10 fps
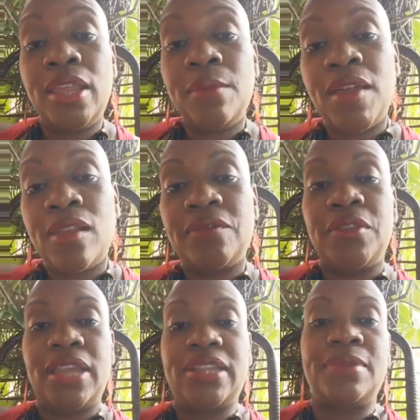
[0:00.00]
email
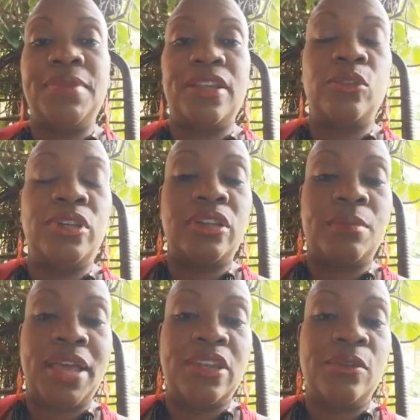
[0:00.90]
if you'd like to be included
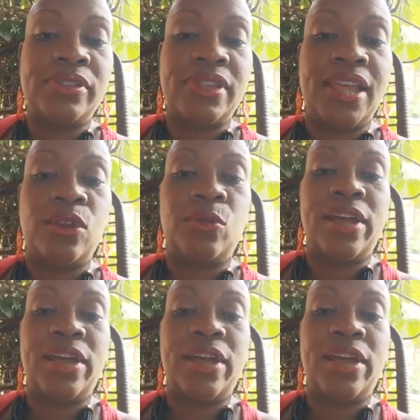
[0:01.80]
in my newsletter,